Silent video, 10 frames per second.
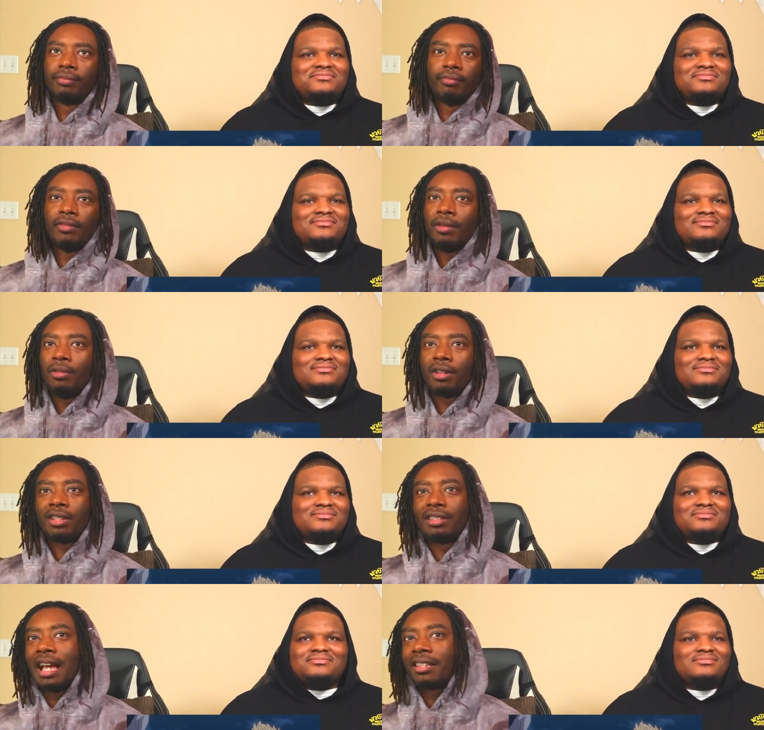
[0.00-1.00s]
Speaker 1: some Bro,
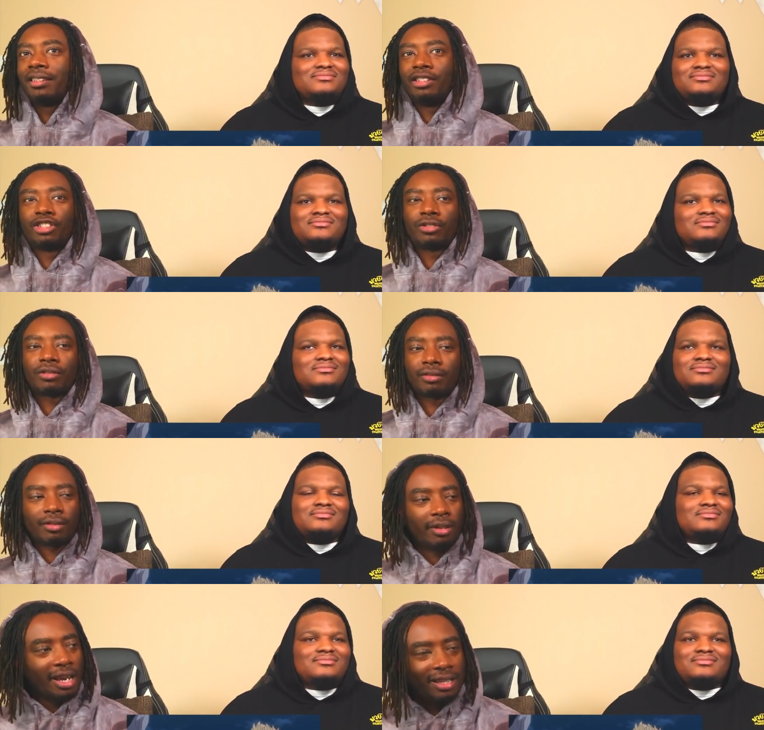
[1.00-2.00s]
Kisaki is
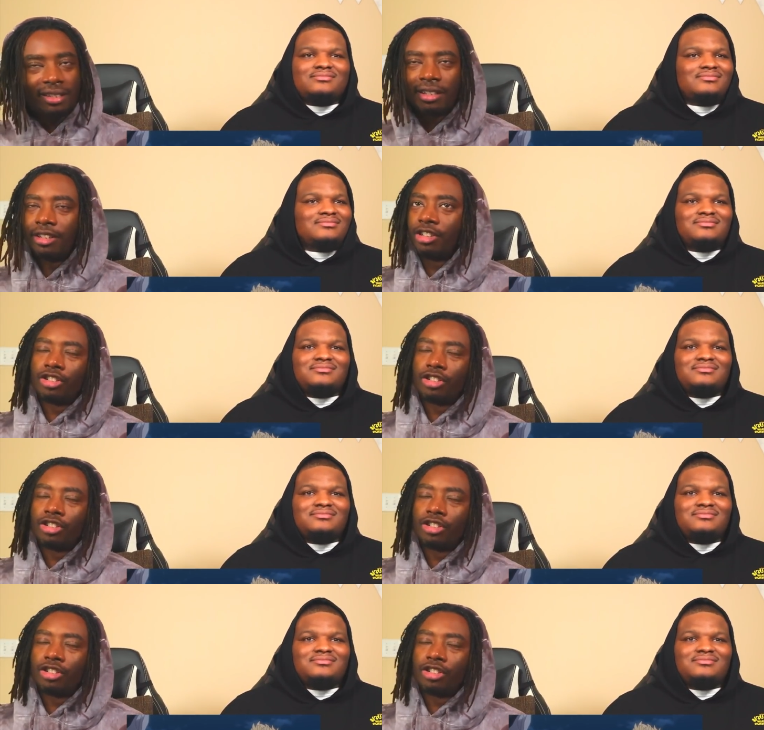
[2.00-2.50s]
crazy in this